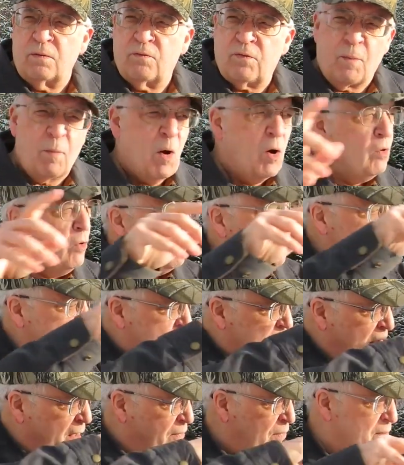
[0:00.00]
from all over
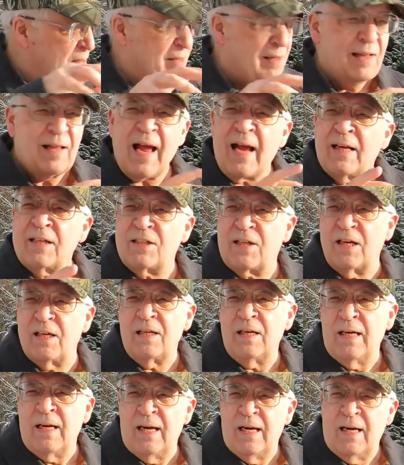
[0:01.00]
southeast Alaska
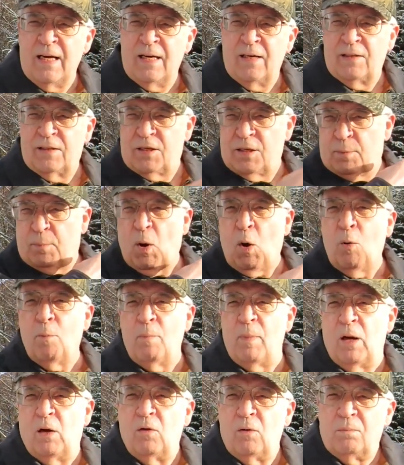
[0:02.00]
to the
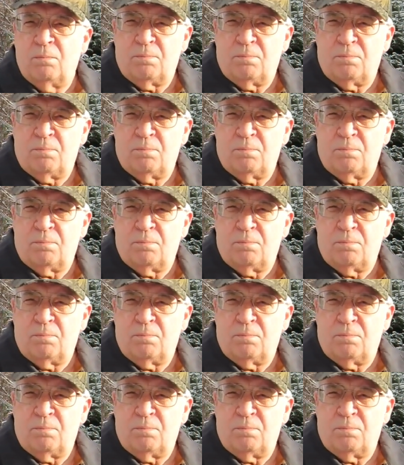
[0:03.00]
pulp mill.